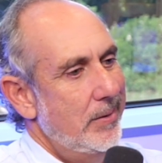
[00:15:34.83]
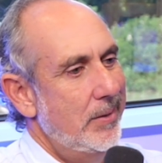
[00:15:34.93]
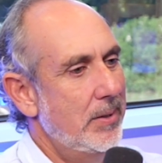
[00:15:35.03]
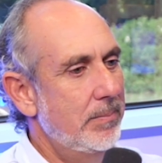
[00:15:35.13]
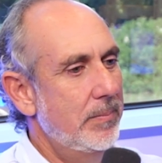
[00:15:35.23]

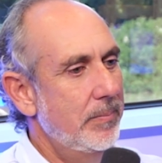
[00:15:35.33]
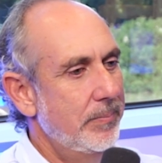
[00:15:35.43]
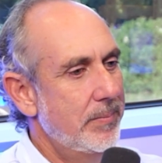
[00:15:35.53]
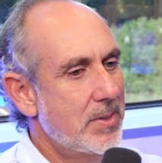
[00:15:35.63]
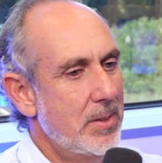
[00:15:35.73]

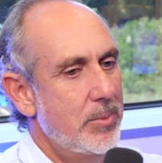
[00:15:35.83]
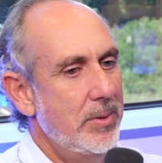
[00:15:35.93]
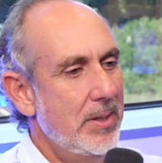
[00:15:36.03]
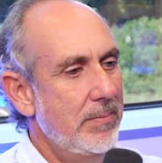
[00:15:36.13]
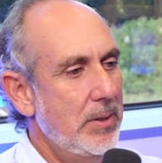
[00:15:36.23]

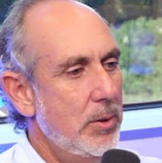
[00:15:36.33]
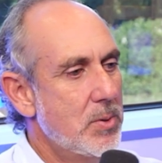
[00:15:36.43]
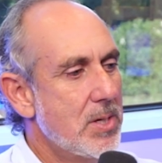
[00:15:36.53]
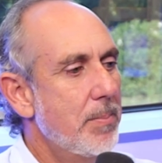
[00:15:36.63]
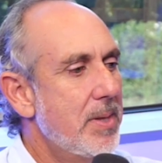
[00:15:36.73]
Someone giving you
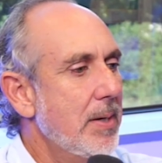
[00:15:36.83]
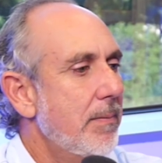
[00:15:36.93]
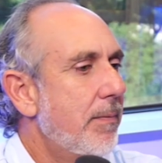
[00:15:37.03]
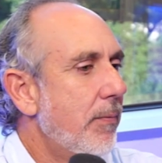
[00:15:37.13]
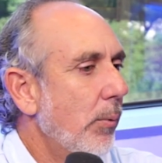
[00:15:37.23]

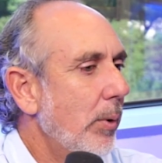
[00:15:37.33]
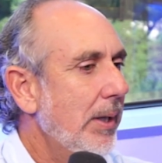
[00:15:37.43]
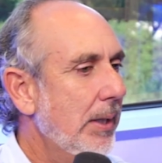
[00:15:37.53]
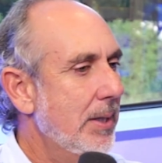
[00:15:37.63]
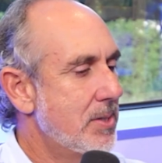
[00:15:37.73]
something
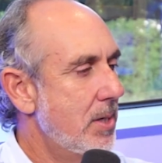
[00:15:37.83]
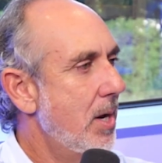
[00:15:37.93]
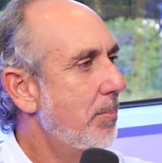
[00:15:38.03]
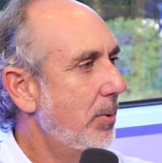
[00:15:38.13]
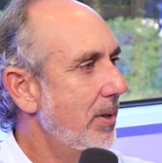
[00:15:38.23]
free is an
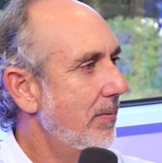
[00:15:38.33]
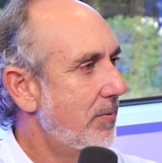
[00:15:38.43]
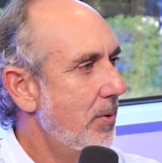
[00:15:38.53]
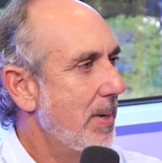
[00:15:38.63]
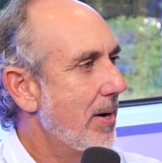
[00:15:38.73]

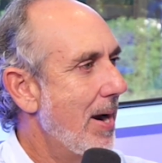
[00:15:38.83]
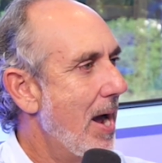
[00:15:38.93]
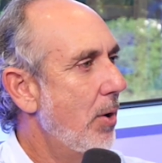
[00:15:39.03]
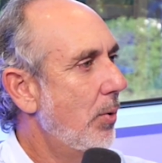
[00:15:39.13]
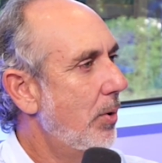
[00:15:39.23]
uplift. No matter
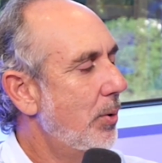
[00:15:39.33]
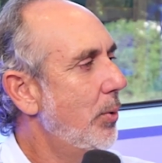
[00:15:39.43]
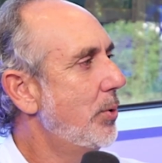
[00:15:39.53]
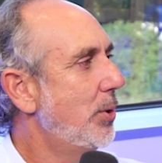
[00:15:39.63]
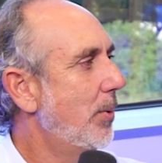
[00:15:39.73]
how
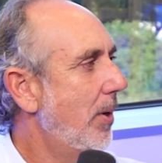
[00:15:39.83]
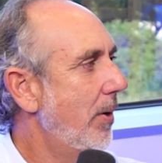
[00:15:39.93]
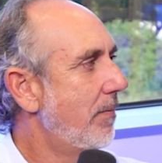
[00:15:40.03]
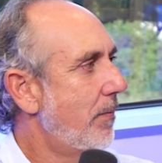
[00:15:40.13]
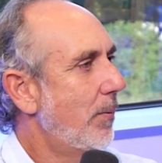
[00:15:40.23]
old you
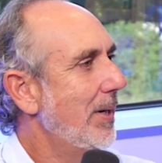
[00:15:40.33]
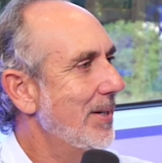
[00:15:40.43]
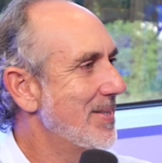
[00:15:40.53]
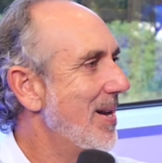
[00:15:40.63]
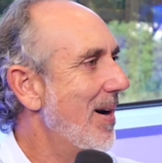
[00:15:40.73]
are,
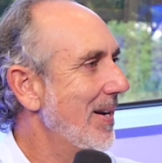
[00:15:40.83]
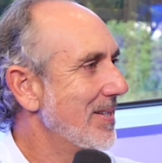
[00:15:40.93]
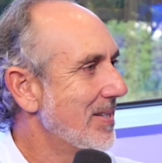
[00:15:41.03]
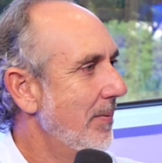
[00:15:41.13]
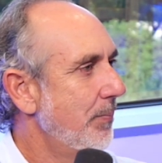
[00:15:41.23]
free is
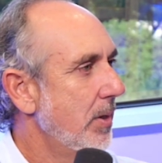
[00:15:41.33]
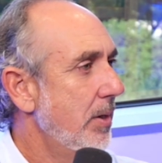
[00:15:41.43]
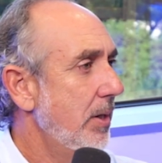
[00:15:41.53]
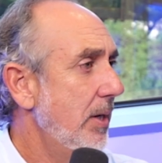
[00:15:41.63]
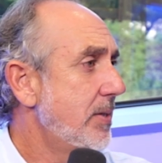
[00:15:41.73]
nice.
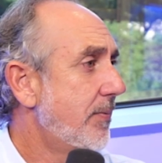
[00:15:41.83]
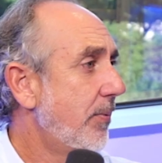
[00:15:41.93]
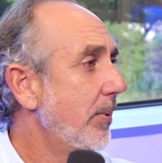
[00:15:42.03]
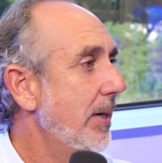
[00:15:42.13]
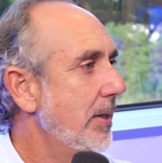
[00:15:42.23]
It's
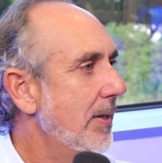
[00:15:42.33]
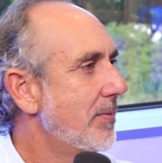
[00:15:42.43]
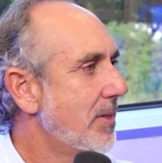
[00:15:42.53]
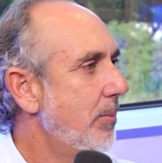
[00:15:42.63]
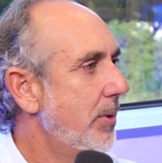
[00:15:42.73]
free to
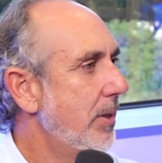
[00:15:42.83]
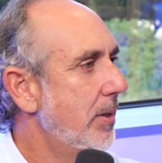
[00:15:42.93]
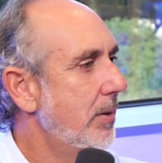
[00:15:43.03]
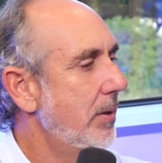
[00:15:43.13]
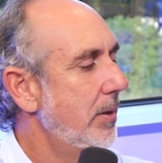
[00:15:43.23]
give someone
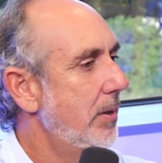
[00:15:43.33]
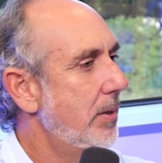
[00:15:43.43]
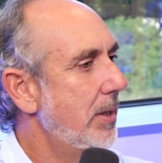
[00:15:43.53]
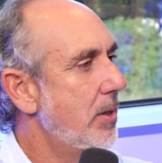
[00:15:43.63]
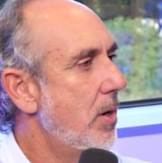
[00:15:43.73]

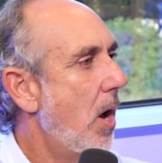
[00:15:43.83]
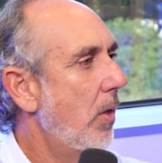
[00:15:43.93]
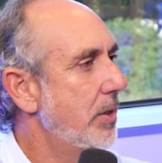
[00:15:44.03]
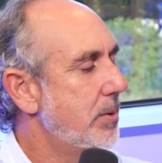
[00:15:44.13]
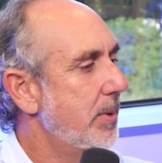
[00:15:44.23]
an
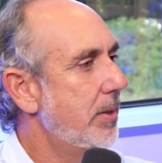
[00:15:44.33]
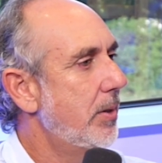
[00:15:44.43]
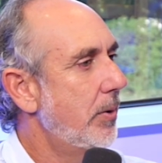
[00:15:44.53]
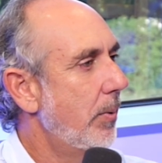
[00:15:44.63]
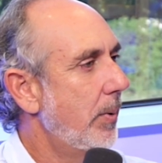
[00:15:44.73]

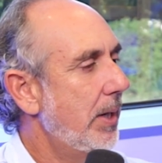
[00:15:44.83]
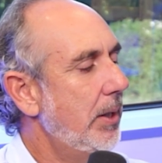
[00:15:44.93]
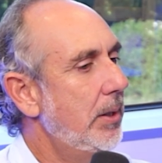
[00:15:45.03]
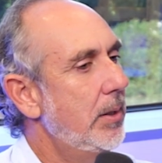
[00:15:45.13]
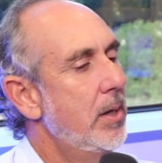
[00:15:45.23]
acknowledgement, a
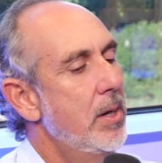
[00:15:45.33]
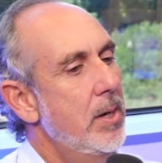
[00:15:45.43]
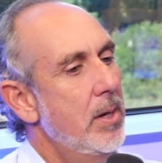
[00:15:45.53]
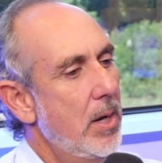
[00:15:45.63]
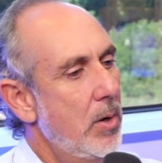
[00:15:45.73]
greeting,
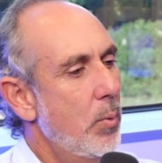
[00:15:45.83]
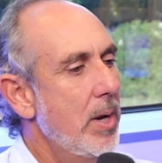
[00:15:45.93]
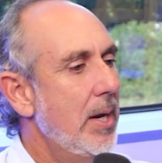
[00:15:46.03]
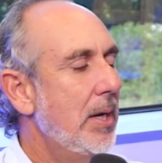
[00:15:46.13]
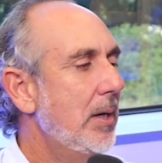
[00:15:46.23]
a
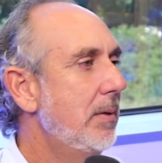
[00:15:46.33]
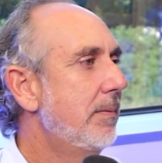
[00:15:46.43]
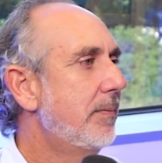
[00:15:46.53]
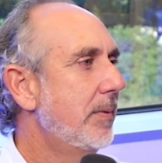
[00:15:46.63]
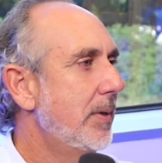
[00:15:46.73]

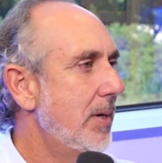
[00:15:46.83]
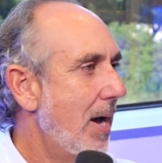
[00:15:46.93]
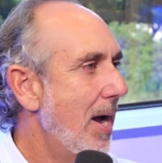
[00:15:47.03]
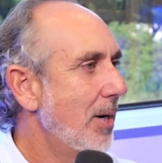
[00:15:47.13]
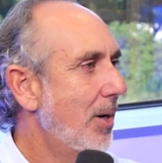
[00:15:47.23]
wave, an
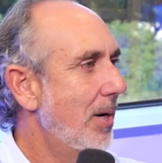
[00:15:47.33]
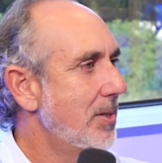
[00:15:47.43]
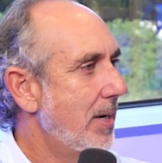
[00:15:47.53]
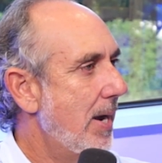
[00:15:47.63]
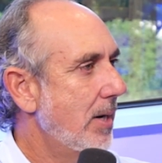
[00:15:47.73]
eye
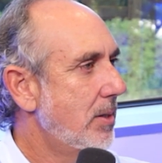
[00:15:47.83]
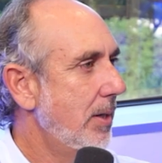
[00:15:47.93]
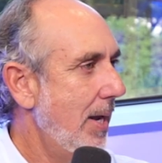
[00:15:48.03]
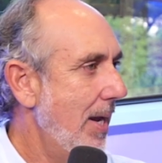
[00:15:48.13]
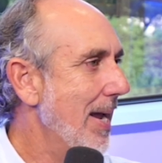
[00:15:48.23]
contact,
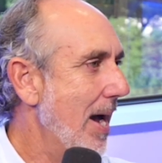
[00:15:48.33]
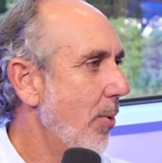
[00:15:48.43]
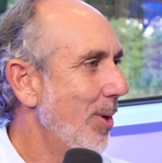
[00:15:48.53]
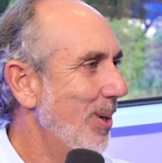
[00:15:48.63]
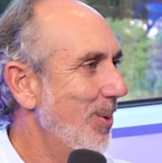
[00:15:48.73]
a hey,
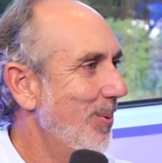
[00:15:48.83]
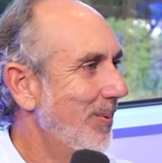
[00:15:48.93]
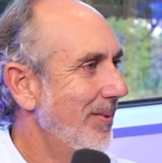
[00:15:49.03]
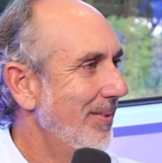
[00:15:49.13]
how are you?